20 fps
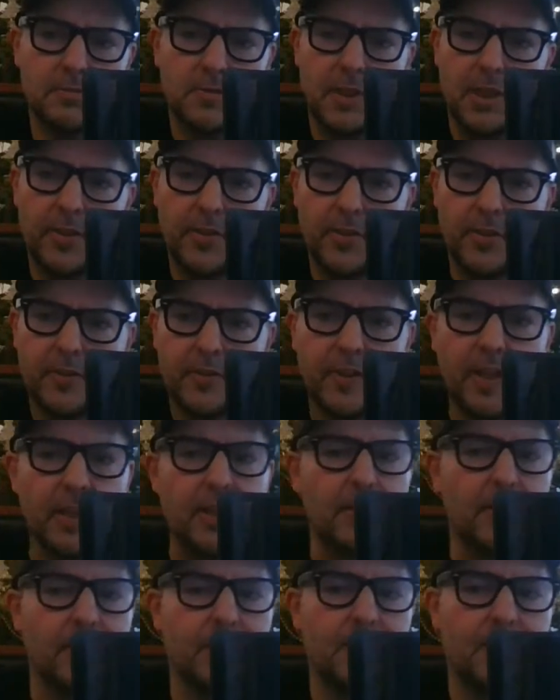at the
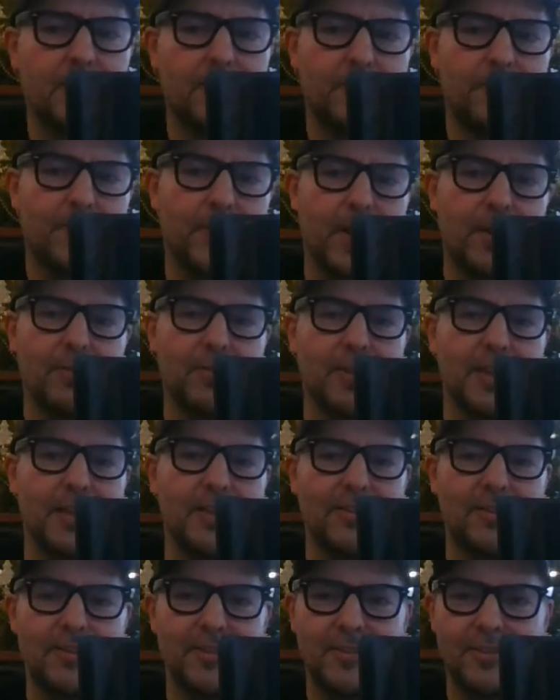SENS
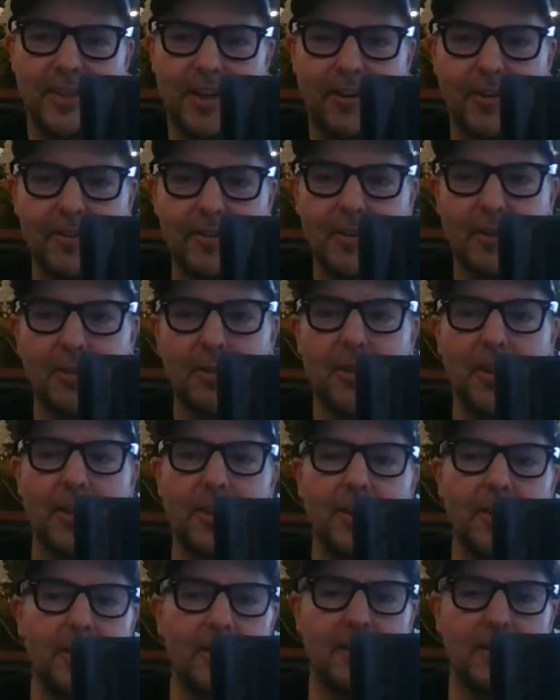Foundation charity thing.